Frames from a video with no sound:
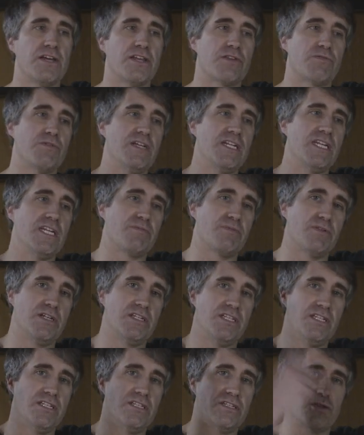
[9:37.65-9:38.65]
3D
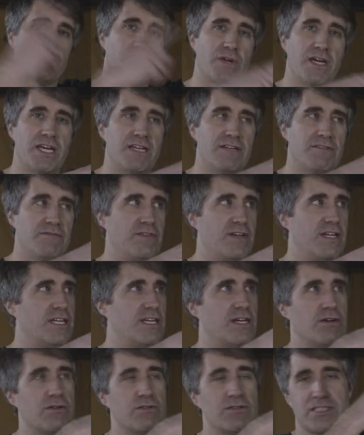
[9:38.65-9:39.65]
printing terrain
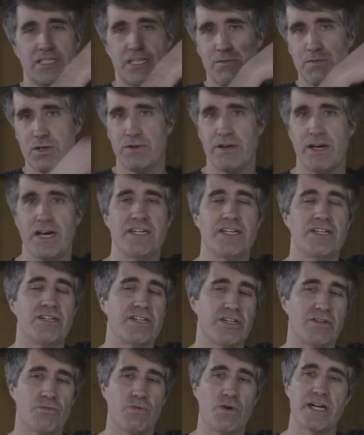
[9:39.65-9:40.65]
video somewhere around here.
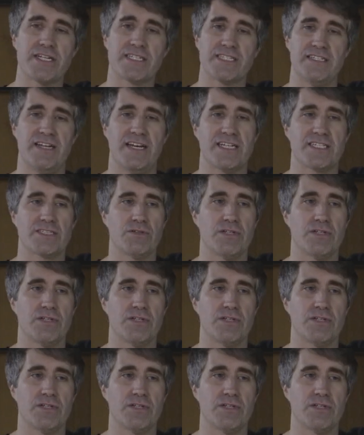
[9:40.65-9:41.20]
You can watch the next